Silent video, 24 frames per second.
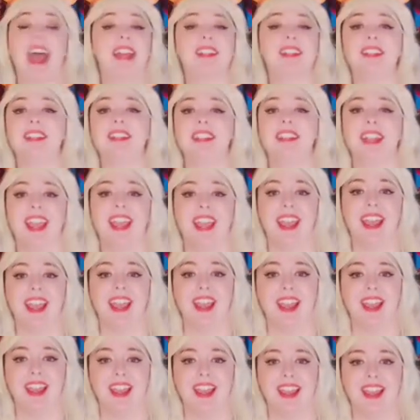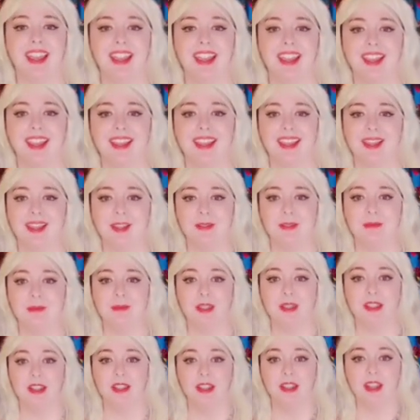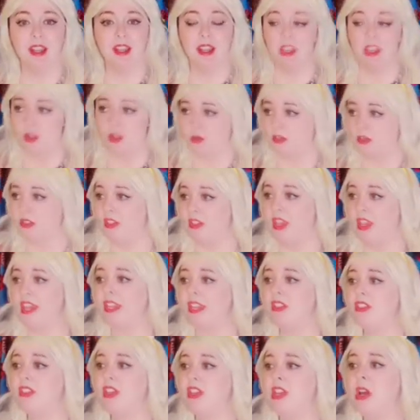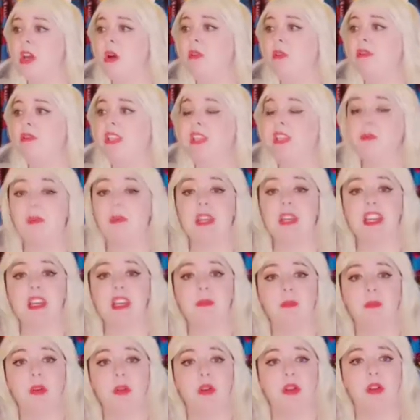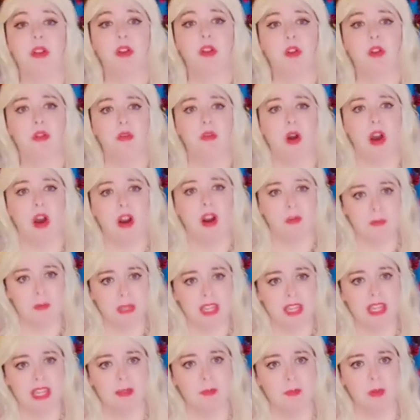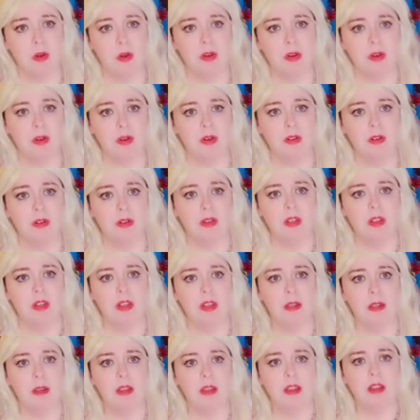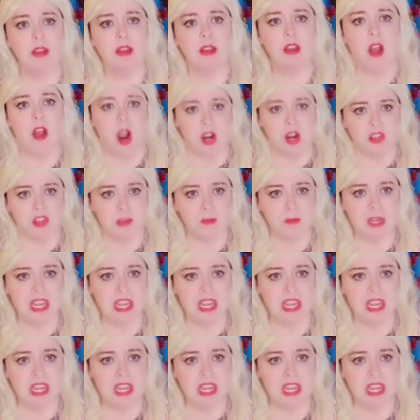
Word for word: has a name. You think the only people who are people are the